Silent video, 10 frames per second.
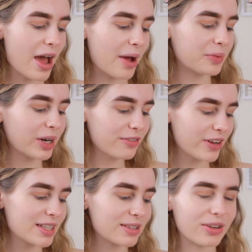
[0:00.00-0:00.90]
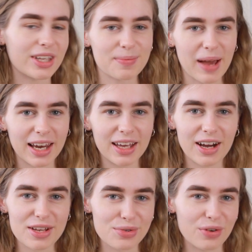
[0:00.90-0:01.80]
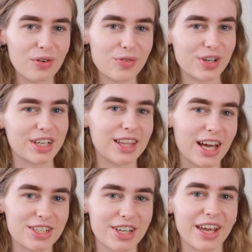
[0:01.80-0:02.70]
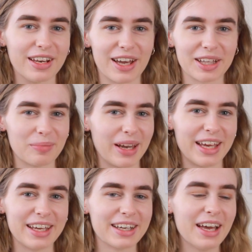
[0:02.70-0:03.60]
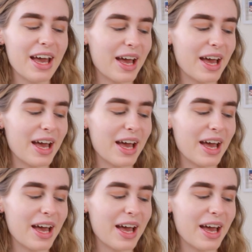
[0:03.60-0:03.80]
When I first got this palette, I sort of avoided that shade like the plague.